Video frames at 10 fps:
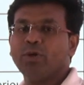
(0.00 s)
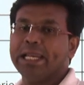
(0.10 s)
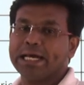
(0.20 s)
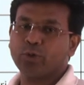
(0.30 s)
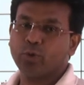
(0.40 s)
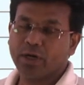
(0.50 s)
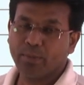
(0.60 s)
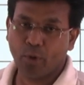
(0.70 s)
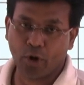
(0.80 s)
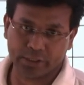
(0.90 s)
to electoral
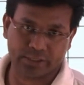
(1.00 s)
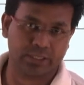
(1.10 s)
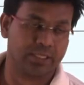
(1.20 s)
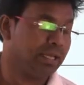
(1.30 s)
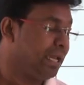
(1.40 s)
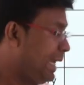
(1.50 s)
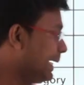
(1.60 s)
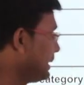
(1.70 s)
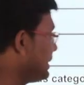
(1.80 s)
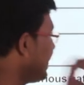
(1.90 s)
bonds,
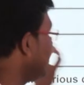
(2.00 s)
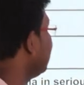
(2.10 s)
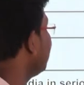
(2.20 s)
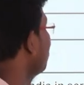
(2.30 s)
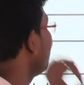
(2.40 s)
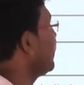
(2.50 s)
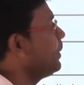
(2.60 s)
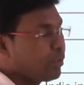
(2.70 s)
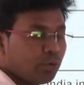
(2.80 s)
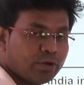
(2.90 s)
and recently the
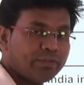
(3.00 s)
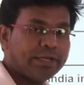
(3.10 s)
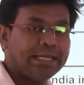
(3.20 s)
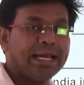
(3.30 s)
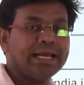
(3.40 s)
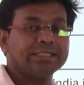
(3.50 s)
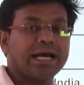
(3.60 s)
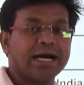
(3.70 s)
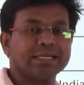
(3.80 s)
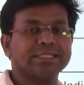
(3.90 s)
Supreme Court of India has
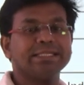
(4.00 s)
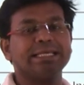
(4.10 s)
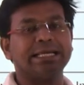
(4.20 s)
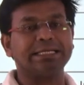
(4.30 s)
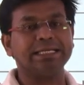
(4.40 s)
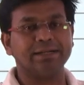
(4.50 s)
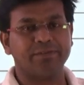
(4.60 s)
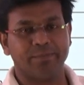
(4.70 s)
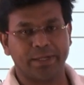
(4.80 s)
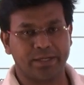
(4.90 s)
asked the central
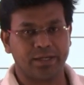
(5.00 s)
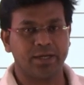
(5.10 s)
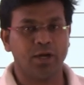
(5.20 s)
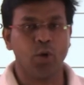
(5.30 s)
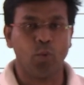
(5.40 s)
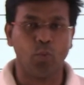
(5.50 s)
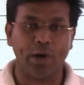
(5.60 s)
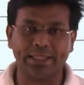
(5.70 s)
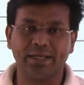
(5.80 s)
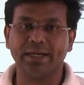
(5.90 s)
government
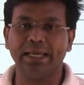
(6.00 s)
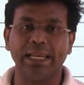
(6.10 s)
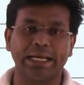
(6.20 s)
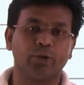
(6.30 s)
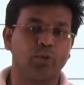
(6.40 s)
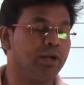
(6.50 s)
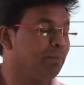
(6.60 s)
whether electoral